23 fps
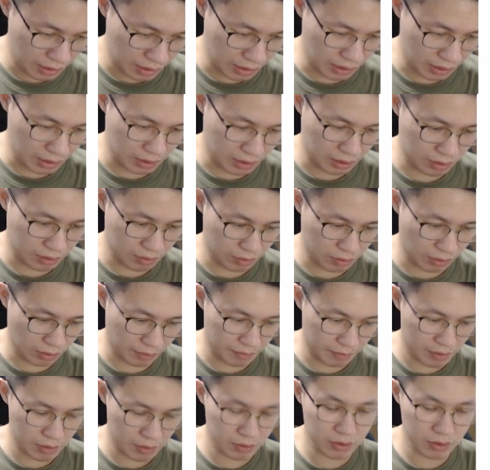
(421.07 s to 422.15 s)
and do
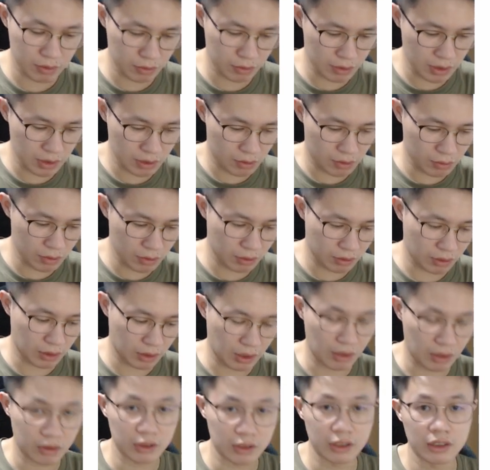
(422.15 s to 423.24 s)
so just do it on your
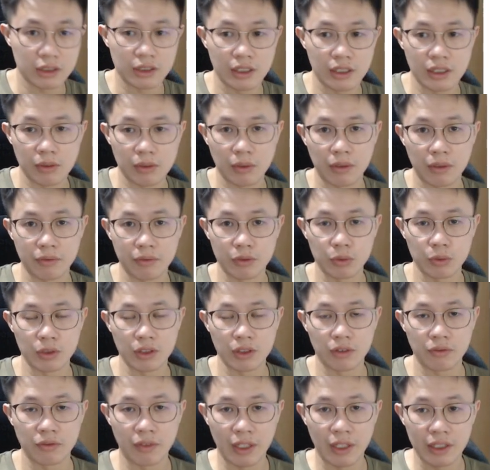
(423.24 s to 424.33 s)
calculator as what I'm doing
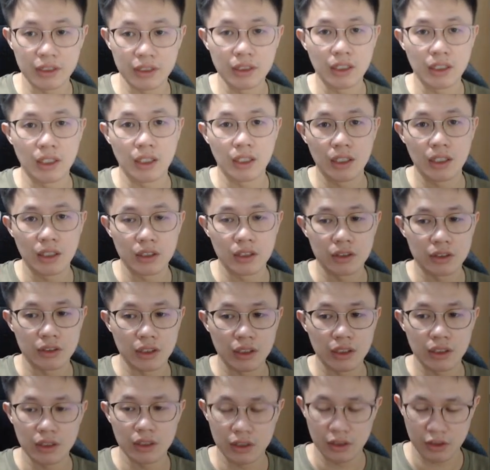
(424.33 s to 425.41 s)
on mine.
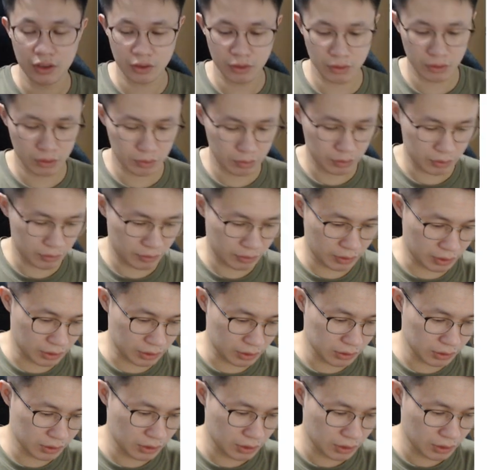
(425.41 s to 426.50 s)
Okay, so with
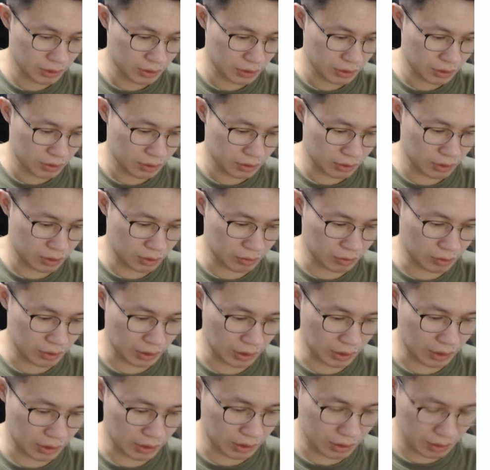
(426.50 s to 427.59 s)
here you will
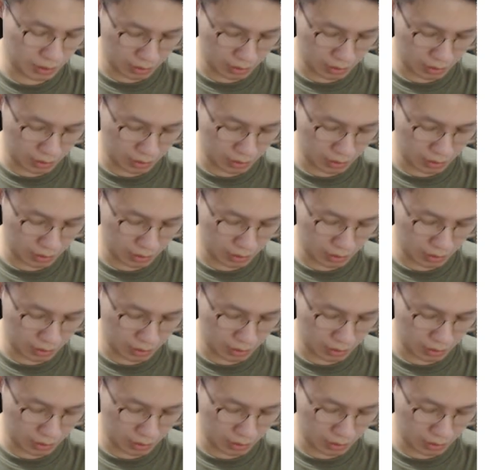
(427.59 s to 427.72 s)
get